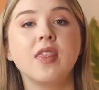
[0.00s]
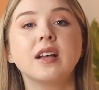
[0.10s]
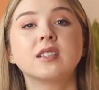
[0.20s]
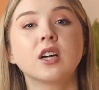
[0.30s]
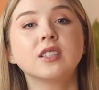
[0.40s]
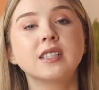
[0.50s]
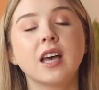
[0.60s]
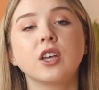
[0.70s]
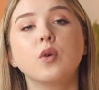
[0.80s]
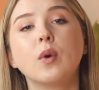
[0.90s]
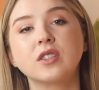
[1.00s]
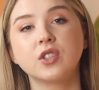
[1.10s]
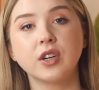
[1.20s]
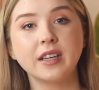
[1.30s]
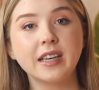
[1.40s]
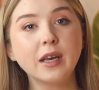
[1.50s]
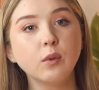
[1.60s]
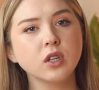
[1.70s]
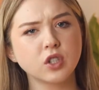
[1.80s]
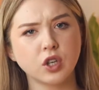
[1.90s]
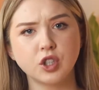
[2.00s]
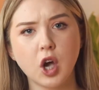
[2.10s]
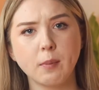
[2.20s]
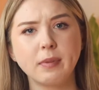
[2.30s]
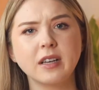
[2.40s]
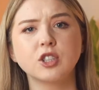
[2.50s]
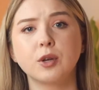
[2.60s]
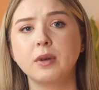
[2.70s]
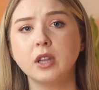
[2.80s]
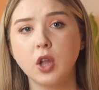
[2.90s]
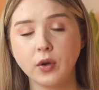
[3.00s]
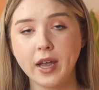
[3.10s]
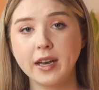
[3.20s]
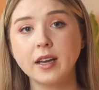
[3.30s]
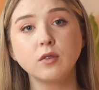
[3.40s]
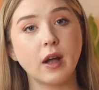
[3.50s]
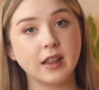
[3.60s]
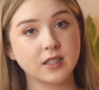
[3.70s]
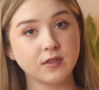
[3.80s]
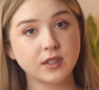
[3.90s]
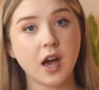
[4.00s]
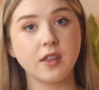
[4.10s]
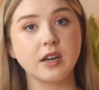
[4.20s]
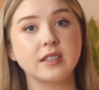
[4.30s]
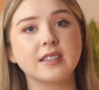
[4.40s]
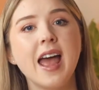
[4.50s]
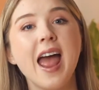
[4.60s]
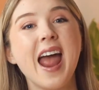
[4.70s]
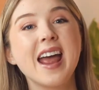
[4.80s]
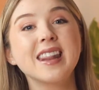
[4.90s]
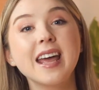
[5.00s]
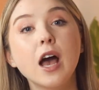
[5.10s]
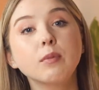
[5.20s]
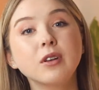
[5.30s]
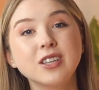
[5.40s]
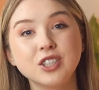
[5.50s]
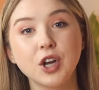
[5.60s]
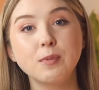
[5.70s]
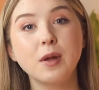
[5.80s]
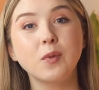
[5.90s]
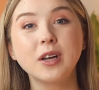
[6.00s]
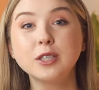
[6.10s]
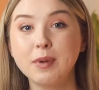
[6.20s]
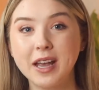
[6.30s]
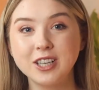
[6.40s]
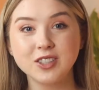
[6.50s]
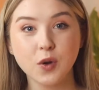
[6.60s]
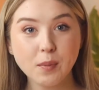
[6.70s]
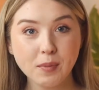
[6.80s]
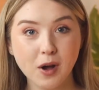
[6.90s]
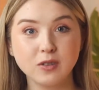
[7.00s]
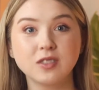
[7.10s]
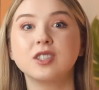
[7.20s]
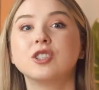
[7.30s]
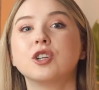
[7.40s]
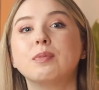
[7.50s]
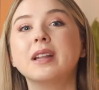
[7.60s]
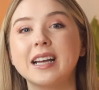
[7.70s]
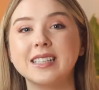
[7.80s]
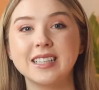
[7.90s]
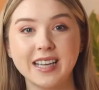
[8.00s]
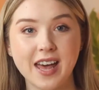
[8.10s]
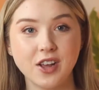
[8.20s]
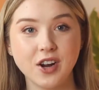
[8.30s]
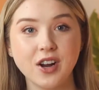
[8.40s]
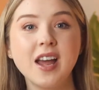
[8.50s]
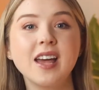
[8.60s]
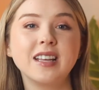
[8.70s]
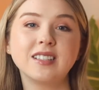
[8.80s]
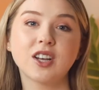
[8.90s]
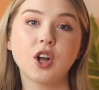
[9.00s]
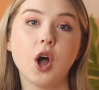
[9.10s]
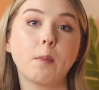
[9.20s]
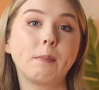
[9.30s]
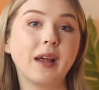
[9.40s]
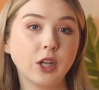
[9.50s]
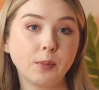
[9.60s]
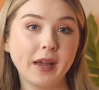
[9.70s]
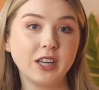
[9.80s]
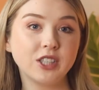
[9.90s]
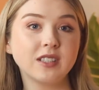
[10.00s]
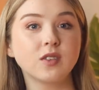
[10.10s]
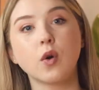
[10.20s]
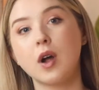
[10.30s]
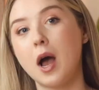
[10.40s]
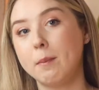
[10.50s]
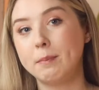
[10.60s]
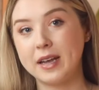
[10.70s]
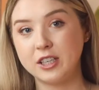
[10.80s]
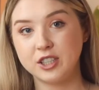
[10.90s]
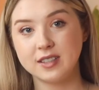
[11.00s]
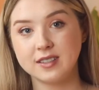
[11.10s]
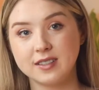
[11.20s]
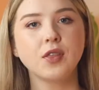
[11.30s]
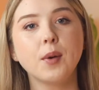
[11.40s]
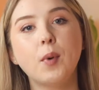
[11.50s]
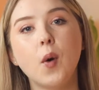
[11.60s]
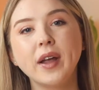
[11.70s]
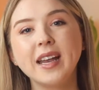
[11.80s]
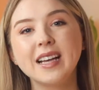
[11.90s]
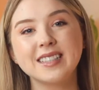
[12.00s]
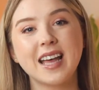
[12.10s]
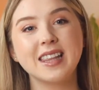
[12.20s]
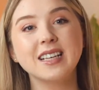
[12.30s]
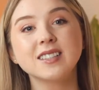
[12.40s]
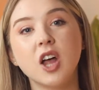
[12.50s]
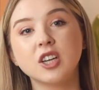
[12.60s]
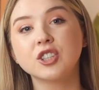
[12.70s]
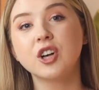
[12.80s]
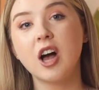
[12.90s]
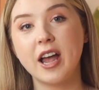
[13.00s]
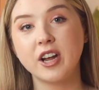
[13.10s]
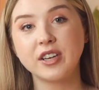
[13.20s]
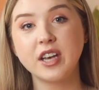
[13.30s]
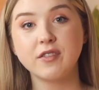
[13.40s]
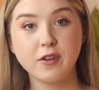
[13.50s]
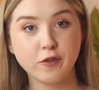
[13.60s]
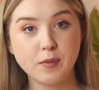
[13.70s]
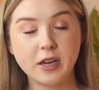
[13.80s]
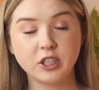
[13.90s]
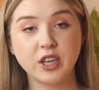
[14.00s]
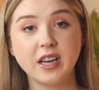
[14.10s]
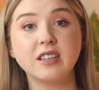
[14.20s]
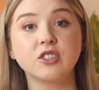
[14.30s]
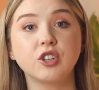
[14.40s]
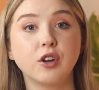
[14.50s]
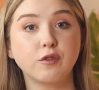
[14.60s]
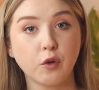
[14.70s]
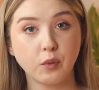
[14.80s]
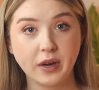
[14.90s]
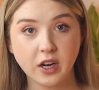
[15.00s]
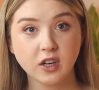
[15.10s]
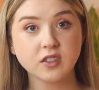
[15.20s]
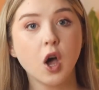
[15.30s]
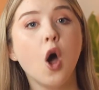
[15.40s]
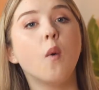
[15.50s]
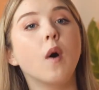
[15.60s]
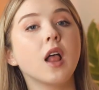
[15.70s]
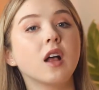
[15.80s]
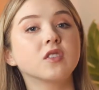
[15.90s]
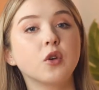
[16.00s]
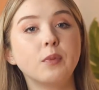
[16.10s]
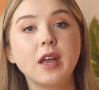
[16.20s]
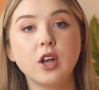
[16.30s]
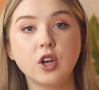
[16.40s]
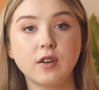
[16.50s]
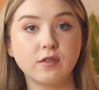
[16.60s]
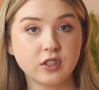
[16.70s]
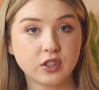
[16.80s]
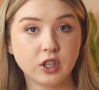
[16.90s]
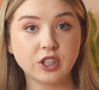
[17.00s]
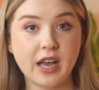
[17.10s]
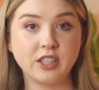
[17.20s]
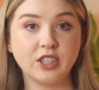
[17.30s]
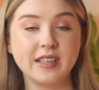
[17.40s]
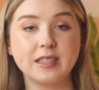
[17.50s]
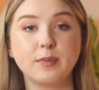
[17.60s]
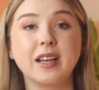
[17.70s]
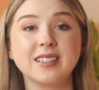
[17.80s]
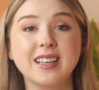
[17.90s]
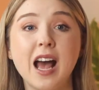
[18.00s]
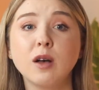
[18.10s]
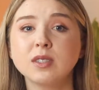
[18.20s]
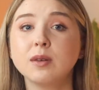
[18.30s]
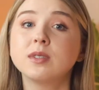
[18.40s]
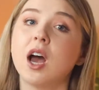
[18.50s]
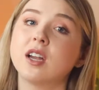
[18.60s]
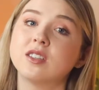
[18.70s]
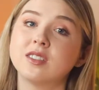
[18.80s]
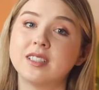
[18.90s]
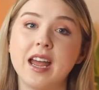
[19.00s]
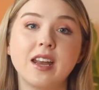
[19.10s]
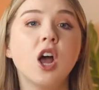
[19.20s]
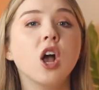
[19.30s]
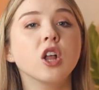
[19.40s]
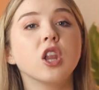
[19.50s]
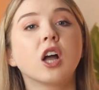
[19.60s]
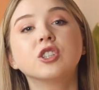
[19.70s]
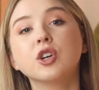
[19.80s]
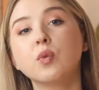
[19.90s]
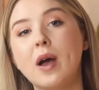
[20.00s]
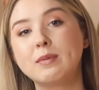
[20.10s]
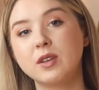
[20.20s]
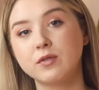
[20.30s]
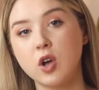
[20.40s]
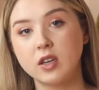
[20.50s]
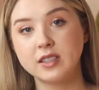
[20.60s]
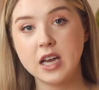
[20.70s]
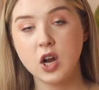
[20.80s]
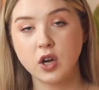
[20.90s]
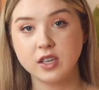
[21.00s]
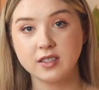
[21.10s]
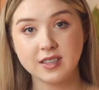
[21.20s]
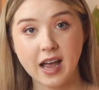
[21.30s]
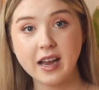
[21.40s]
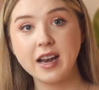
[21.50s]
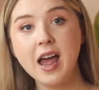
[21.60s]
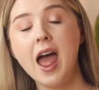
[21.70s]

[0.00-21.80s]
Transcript: They start to tell you where certain keywords or topics should be located relative to others, and they help you determine which pages or posts should be linked together. These are called pillar pages or hub pages. The point is that this logical hierarchy of information is good for readers while also being good for search engines because it helps them to understand larger webs of content on your site.